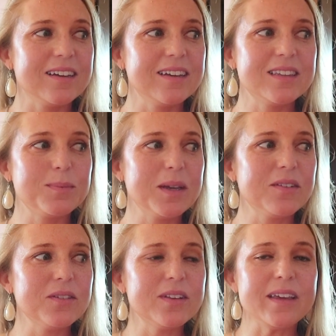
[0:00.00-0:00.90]
it's
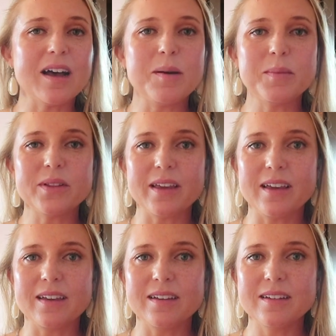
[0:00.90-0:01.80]
been really
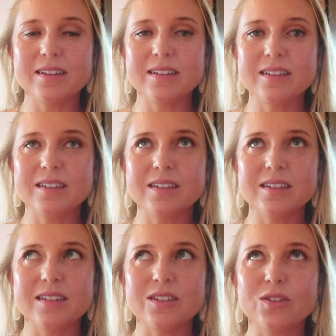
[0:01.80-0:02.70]
humbling
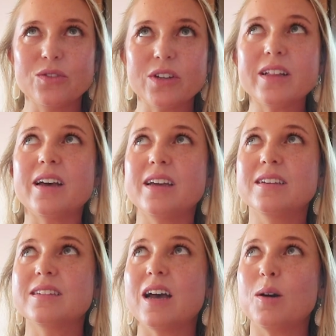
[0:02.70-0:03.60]
to
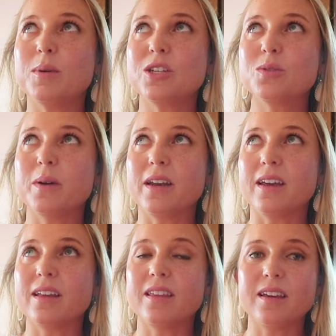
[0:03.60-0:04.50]
realize how much
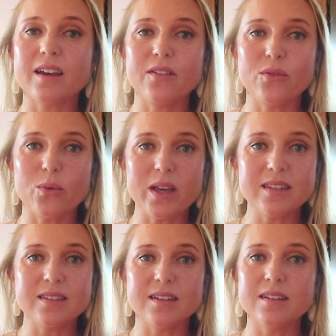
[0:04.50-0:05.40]
money I think I've
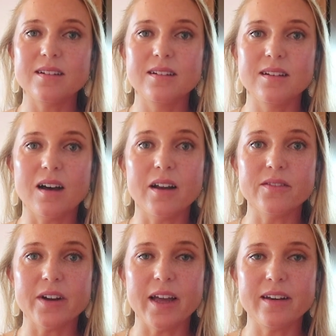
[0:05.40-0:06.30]
wasted
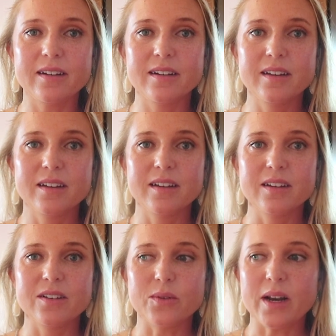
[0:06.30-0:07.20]
on rent
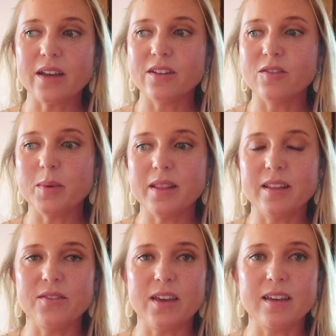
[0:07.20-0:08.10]
when I could have been
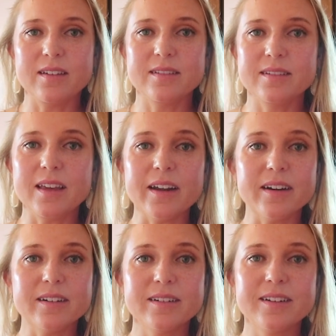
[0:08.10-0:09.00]
living
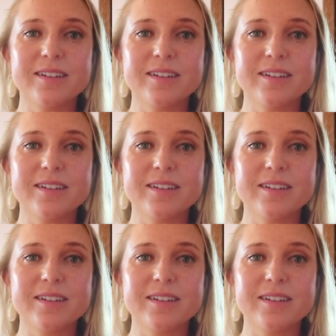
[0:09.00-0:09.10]
here